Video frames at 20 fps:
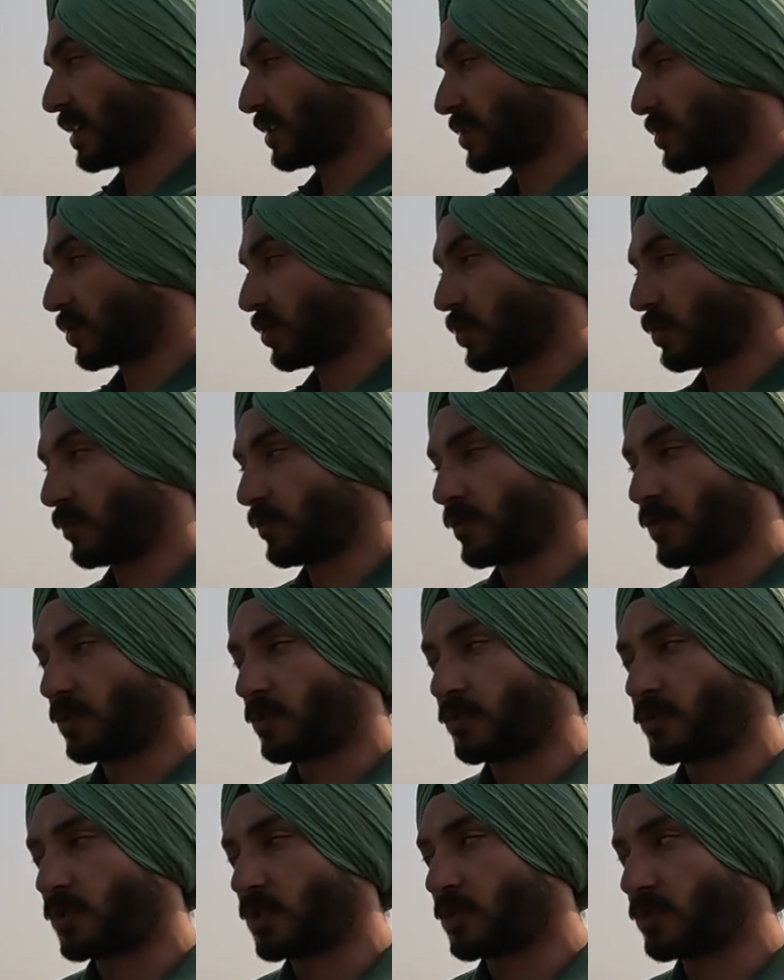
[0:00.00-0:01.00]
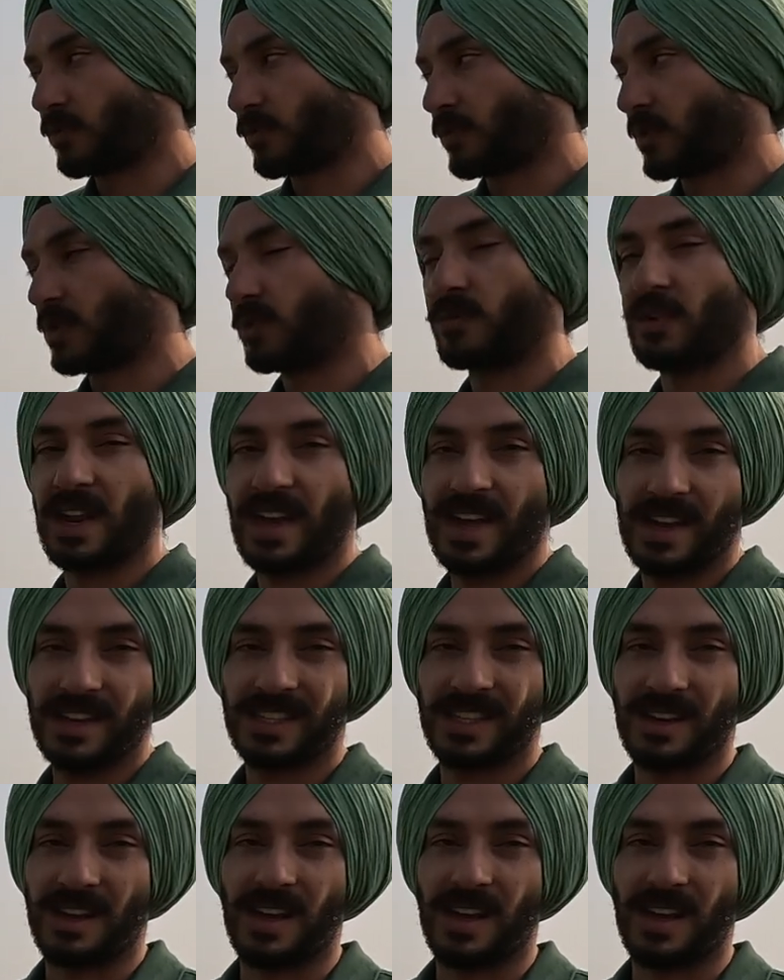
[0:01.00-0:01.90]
So for flax,